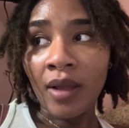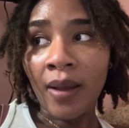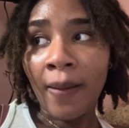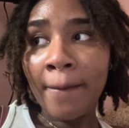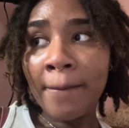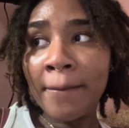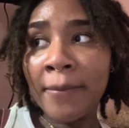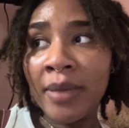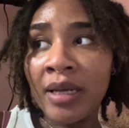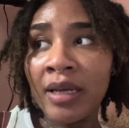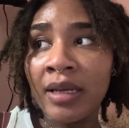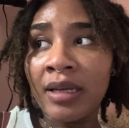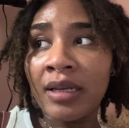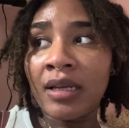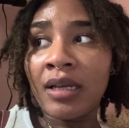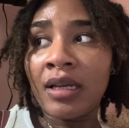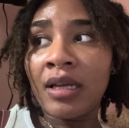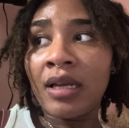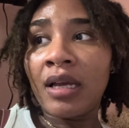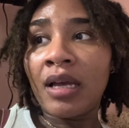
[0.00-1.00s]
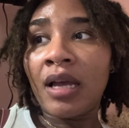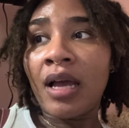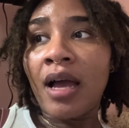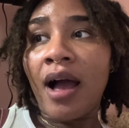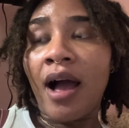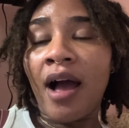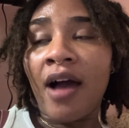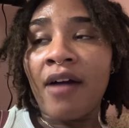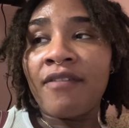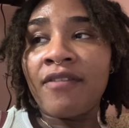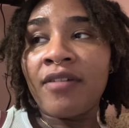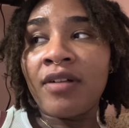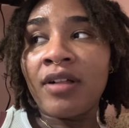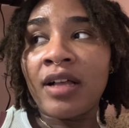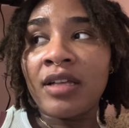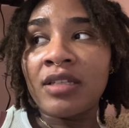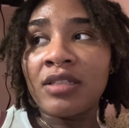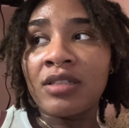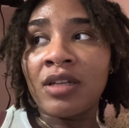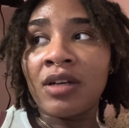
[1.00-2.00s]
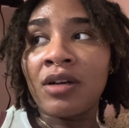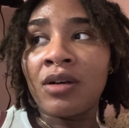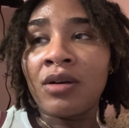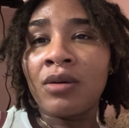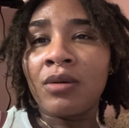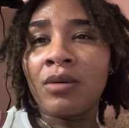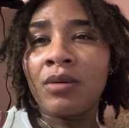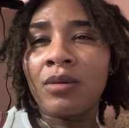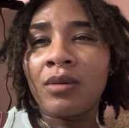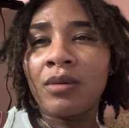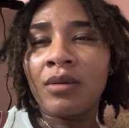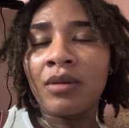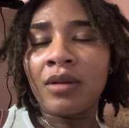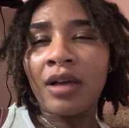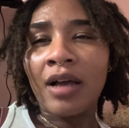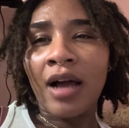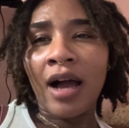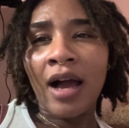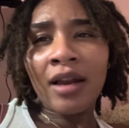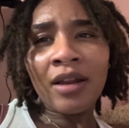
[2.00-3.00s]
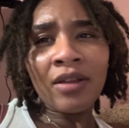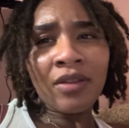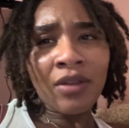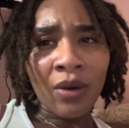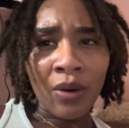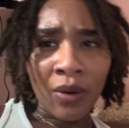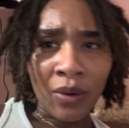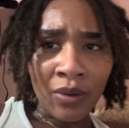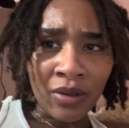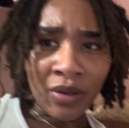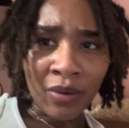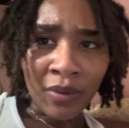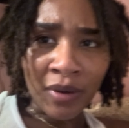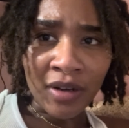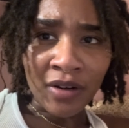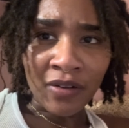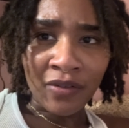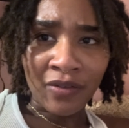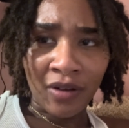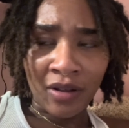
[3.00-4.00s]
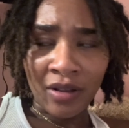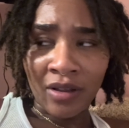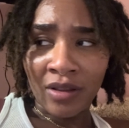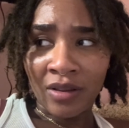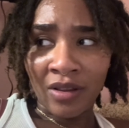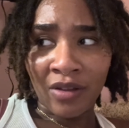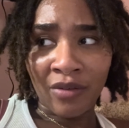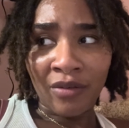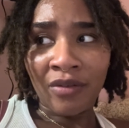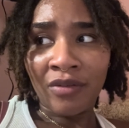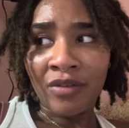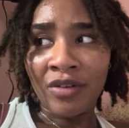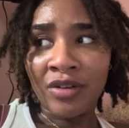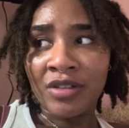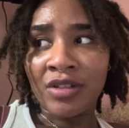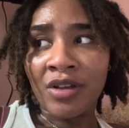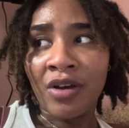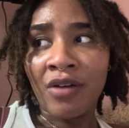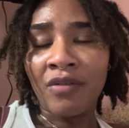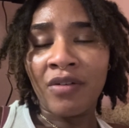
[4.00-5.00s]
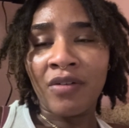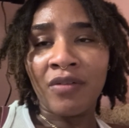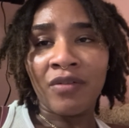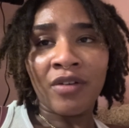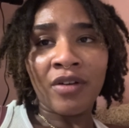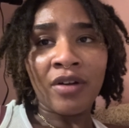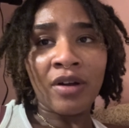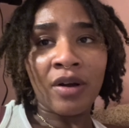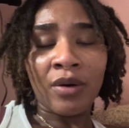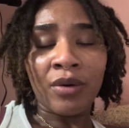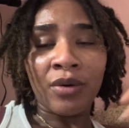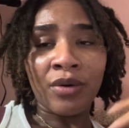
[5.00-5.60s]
But I feel as though kind of the only way to fall in love with yourself and figure out who